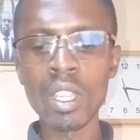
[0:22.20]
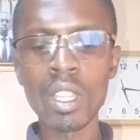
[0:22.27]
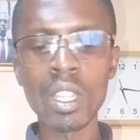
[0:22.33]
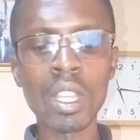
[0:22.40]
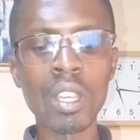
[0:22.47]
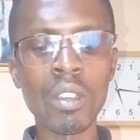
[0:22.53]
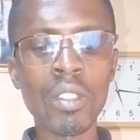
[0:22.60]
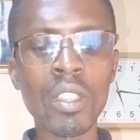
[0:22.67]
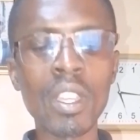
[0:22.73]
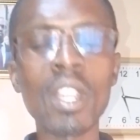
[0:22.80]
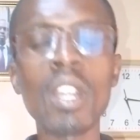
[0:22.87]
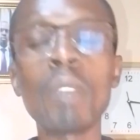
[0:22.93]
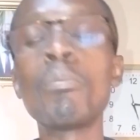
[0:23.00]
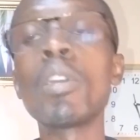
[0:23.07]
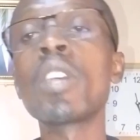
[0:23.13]
Now, there
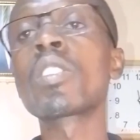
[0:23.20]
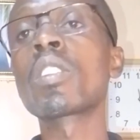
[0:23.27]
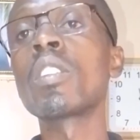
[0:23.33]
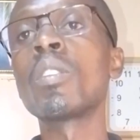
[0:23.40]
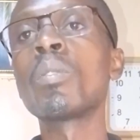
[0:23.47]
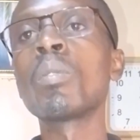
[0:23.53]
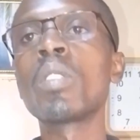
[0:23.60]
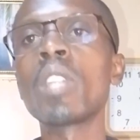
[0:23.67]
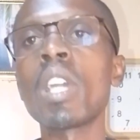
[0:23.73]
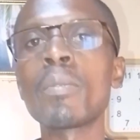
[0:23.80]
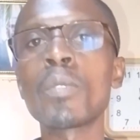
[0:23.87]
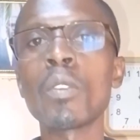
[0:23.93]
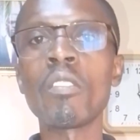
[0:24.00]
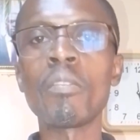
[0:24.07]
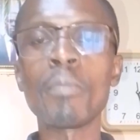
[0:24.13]
are basically two types
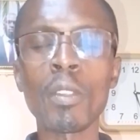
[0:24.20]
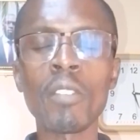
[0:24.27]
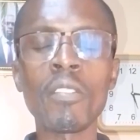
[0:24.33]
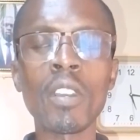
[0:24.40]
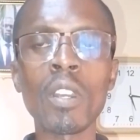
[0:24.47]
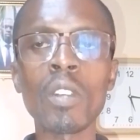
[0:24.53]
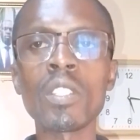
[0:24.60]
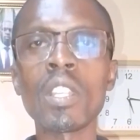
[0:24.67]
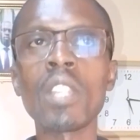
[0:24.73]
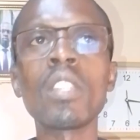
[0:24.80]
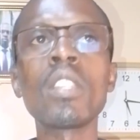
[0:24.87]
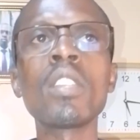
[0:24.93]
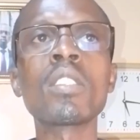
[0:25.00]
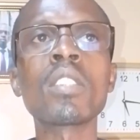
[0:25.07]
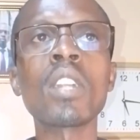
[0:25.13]
of profiles, and
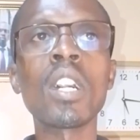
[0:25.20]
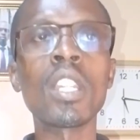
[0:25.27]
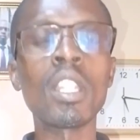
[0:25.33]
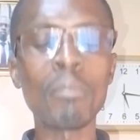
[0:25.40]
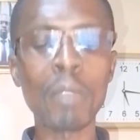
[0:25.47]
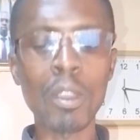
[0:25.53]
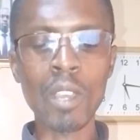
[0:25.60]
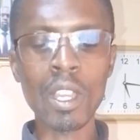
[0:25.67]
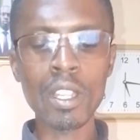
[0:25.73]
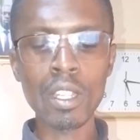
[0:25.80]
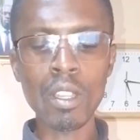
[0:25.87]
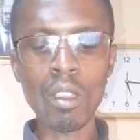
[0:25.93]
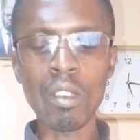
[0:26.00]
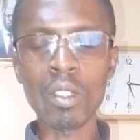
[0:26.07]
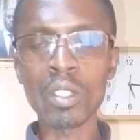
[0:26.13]
these are number one,
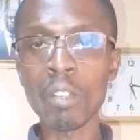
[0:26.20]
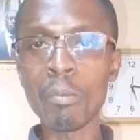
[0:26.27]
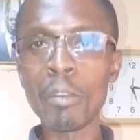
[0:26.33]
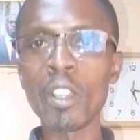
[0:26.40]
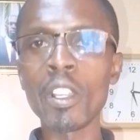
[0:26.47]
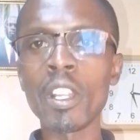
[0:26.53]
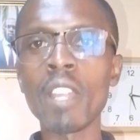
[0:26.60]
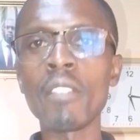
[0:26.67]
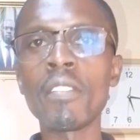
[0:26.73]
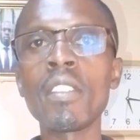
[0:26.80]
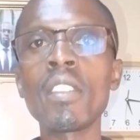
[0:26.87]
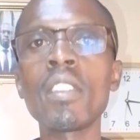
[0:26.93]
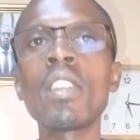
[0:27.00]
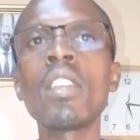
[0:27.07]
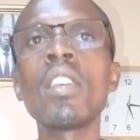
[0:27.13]
autobiography,
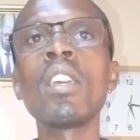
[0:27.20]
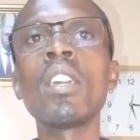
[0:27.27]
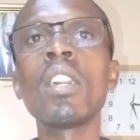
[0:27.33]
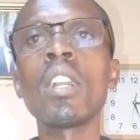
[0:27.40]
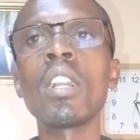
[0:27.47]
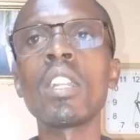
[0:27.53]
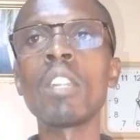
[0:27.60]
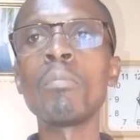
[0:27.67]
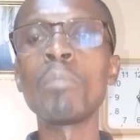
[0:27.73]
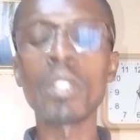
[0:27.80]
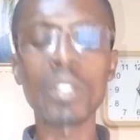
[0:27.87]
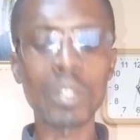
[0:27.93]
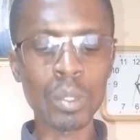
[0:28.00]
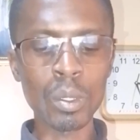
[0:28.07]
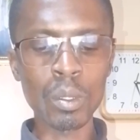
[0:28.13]
and number
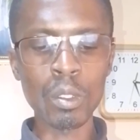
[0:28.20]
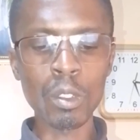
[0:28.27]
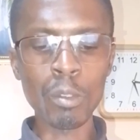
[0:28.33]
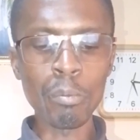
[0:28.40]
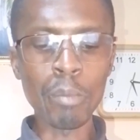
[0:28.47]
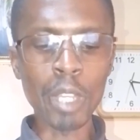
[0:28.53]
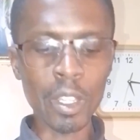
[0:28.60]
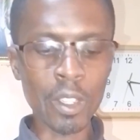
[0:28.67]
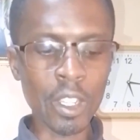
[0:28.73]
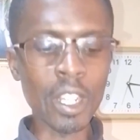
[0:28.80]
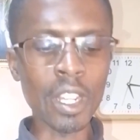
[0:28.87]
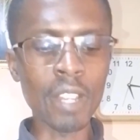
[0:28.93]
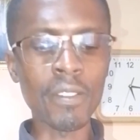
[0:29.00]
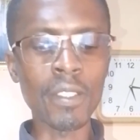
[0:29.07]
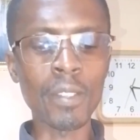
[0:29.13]
two,
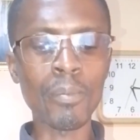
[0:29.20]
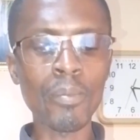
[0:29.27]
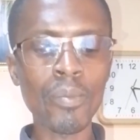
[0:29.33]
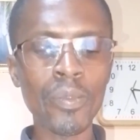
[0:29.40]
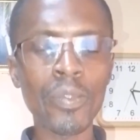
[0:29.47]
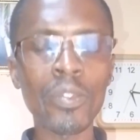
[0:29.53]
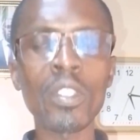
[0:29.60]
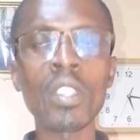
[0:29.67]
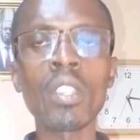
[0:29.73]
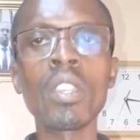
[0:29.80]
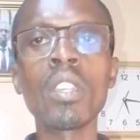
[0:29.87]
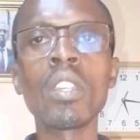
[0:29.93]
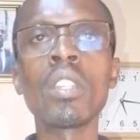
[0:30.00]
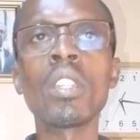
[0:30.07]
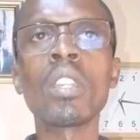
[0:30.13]
biography.
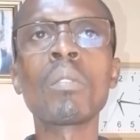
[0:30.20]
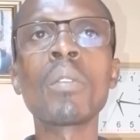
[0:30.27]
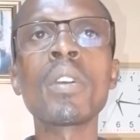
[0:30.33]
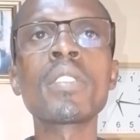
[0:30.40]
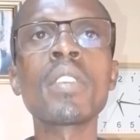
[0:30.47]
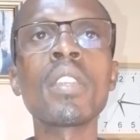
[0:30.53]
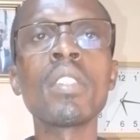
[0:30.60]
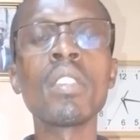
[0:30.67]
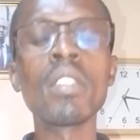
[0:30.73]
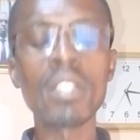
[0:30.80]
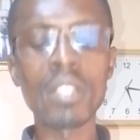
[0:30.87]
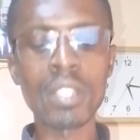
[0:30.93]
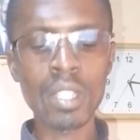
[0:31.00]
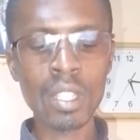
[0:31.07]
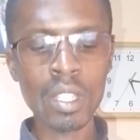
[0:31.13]
The question
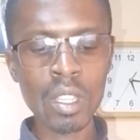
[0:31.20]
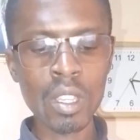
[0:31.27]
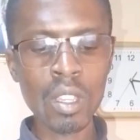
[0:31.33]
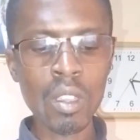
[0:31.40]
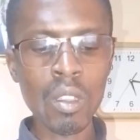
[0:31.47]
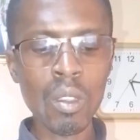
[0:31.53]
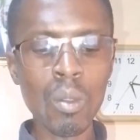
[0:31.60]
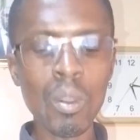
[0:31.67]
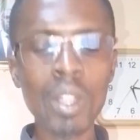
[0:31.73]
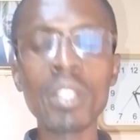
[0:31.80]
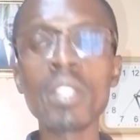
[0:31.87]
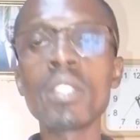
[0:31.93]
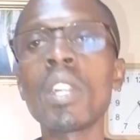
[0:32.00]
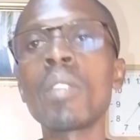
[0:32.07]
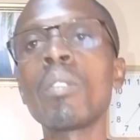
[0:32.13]
is, what
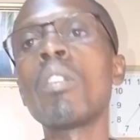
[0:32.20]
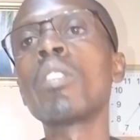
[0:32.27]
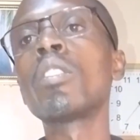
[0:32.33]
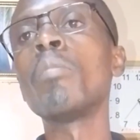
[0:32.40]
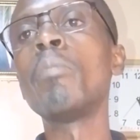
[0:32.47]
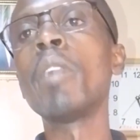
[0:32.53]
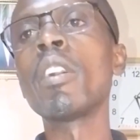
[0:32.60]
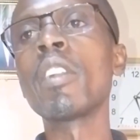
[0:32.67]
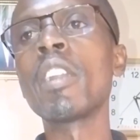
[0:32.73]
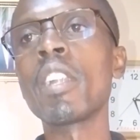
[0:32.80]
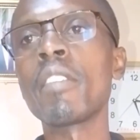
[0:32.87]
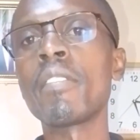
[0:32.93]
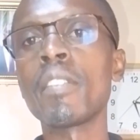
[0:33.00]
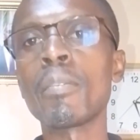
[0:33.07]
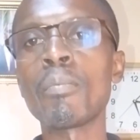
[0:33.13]
is an
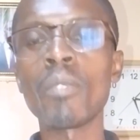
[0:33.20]
autobiography?